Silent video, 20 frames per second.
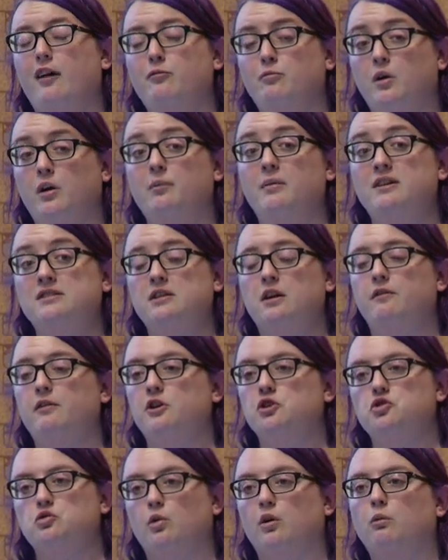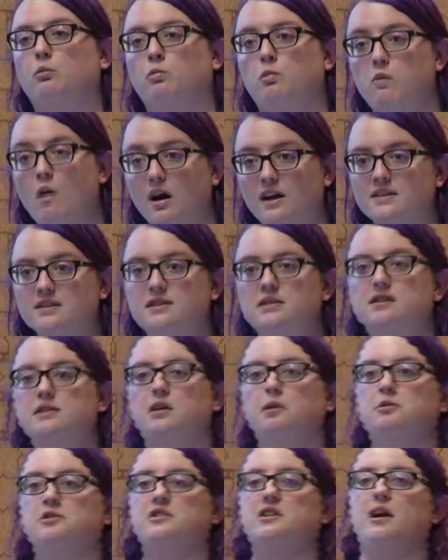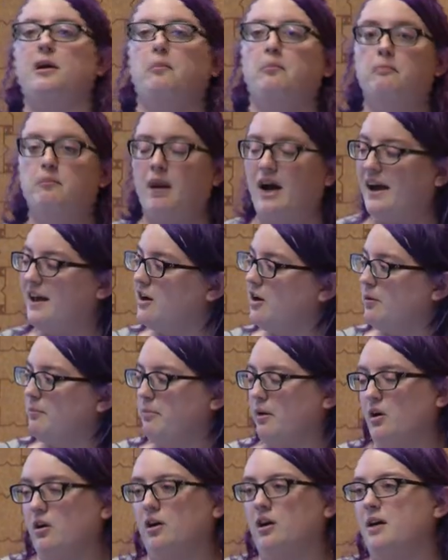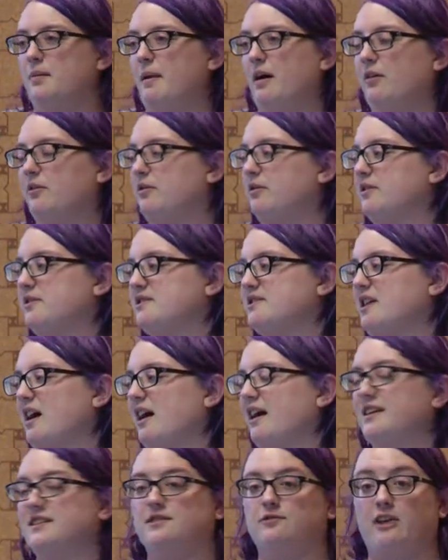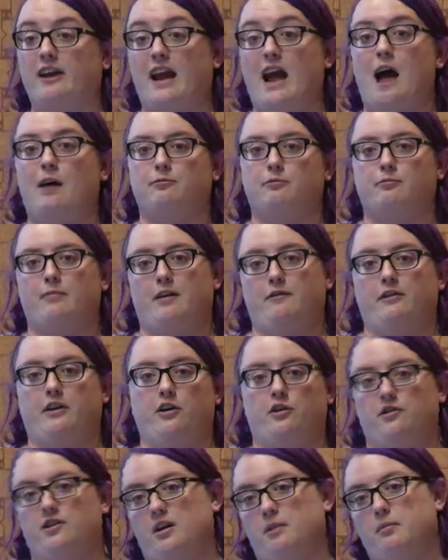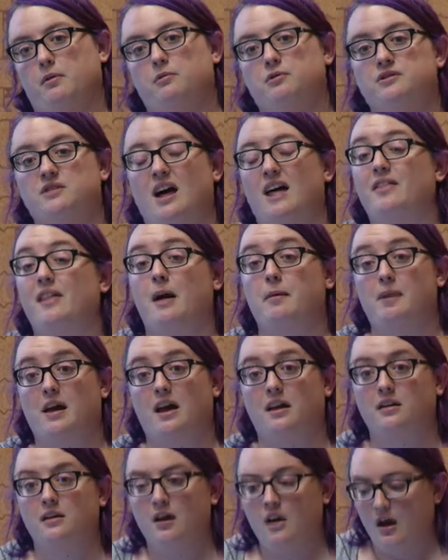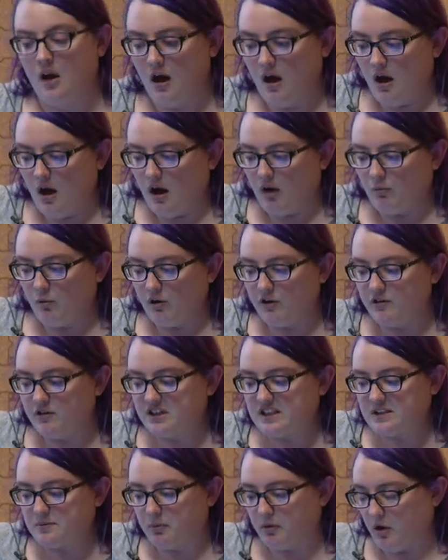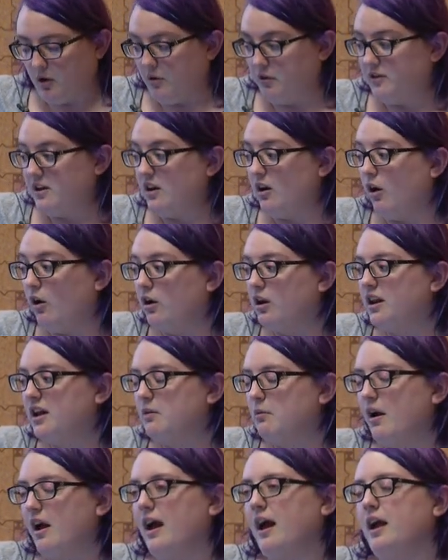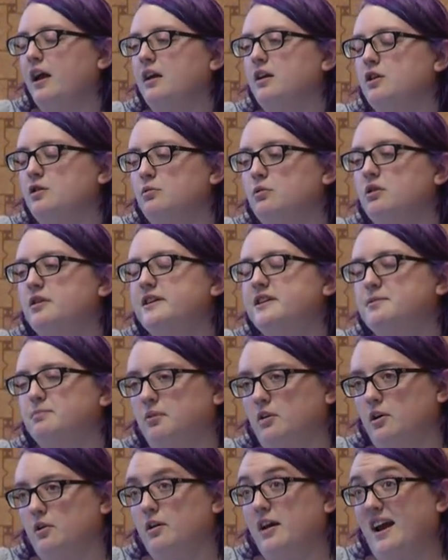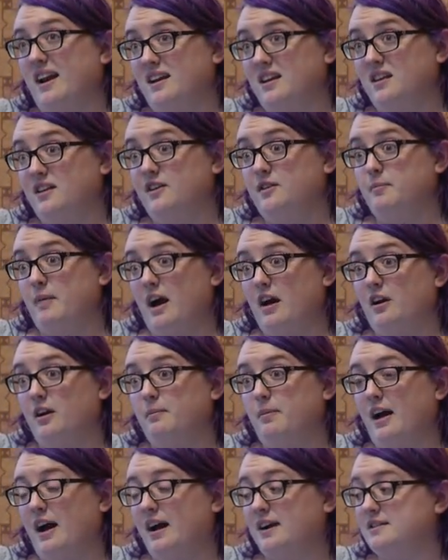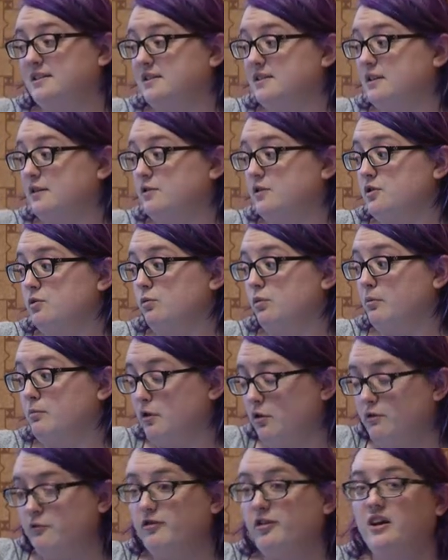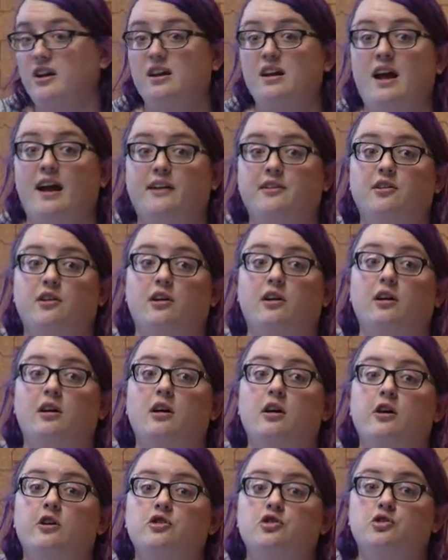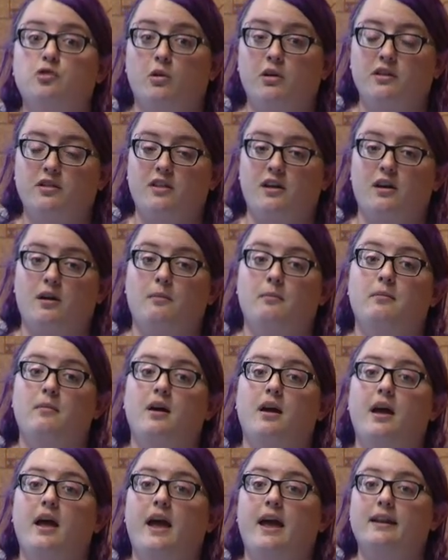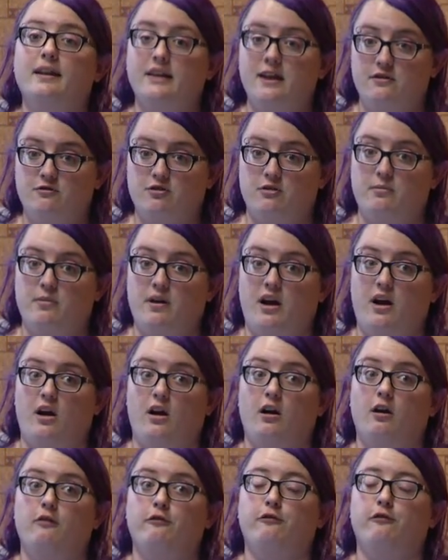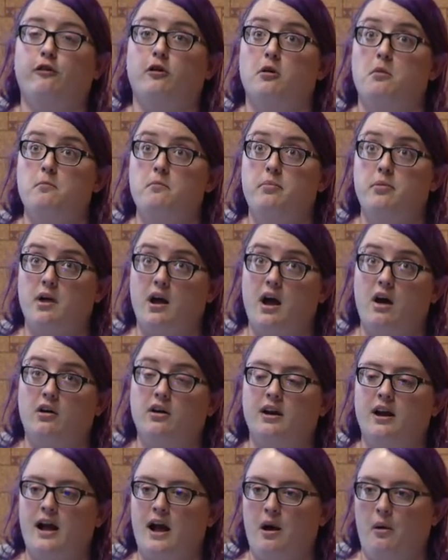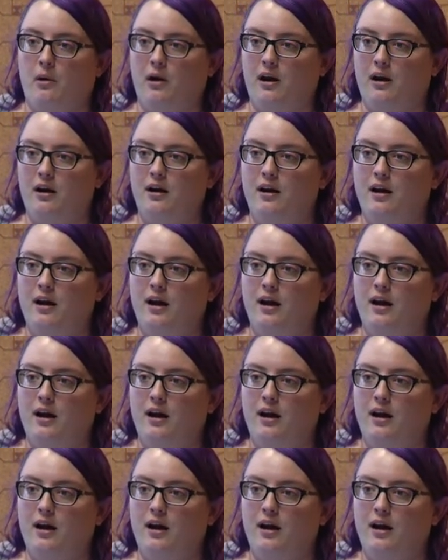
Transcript: have burned myself on a short once. It was a minor burn about the size of like half of my fingertip. It was not that bad. Will you explode? The only way you will explode any of these battery packs is if you remove the connector, short them, and leave them there for about an hour.